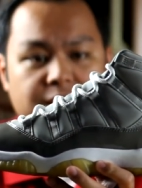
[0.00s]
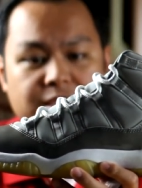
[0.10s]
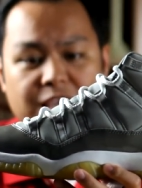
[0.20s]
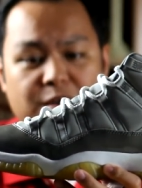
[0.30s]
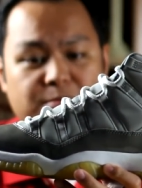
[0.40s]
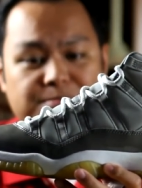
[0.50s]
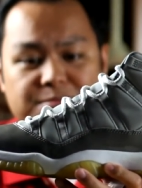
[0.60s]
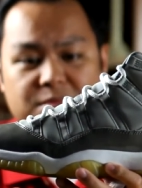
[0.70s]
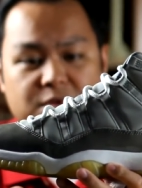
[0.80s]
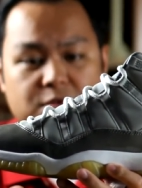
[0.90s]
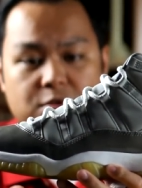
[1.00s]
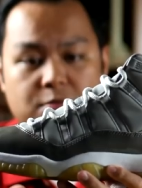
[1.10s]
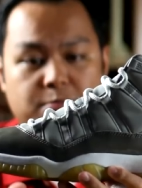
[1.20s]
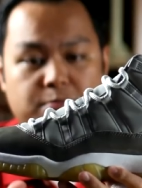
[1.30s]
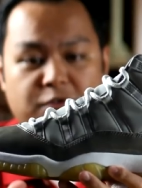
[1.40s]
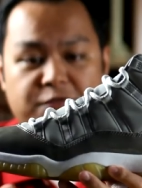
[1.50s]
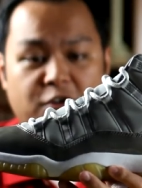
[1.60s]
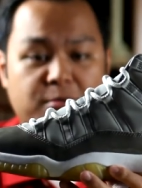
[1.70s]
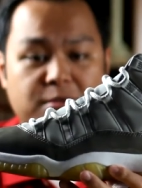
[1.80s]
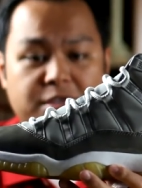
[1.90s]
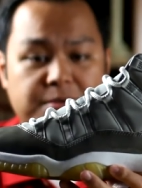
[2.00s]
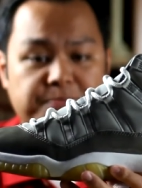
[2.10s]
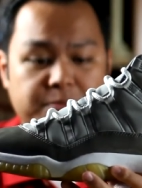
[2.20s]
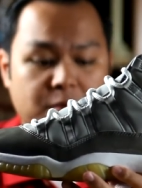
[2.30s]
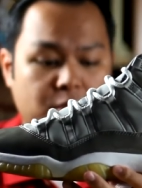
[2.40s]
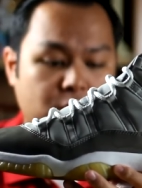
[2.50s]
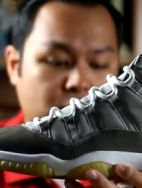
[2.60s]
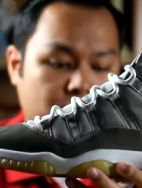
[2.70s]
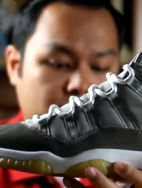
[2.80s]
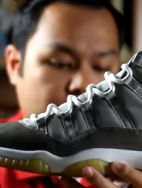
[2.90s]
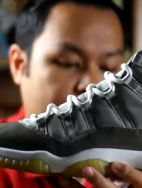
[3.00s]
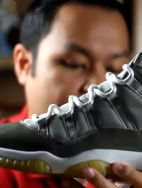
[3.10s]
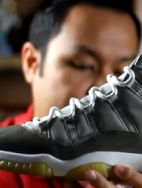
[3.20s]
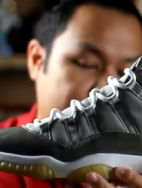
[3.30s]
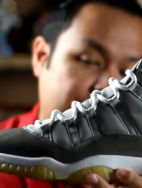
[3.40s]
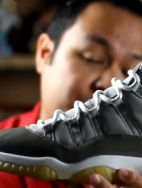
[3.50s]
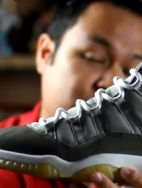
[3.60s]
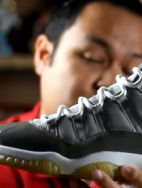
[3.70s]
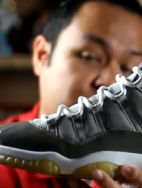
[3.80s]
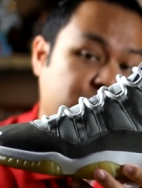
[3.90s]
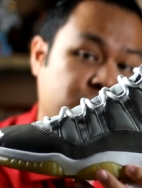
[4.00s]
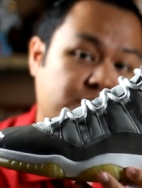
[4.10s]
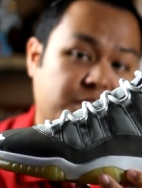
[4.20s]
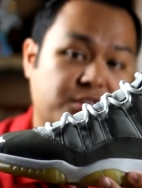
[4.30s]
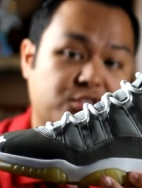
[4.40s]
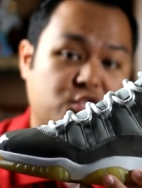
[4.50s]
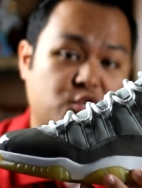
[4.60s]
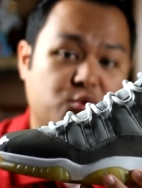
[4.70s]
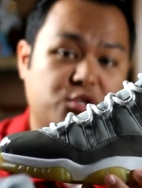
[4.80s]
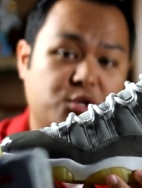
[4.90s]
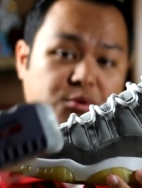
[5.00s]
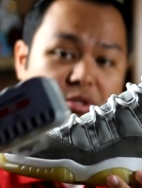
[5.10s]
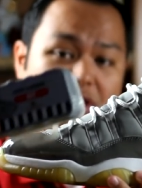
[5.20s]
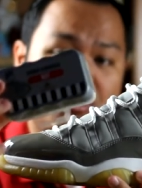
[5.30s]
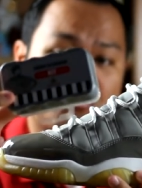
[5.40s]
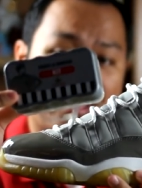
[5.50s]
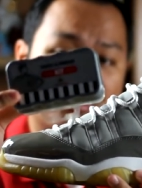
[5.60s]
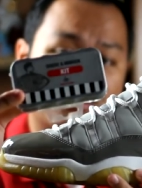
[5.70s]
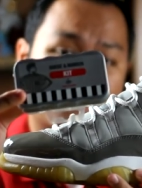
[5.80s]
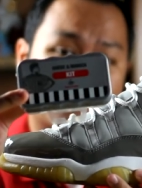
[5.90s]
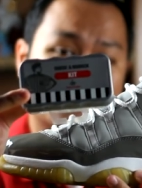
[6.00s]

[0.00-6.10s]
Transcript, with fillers: Now preferably my, my suggestion is to use the eraser from